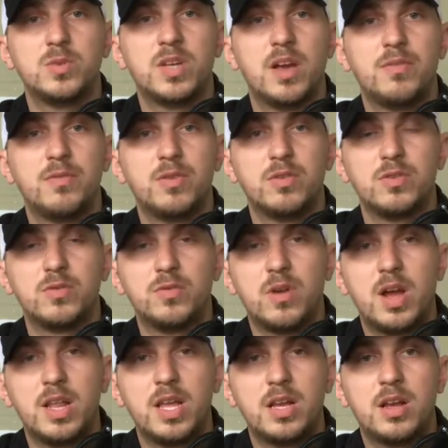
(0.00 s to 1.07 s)
We got Filter
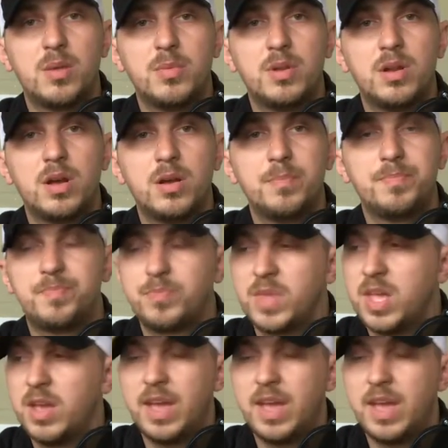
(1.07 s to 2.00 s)
Friday coming up.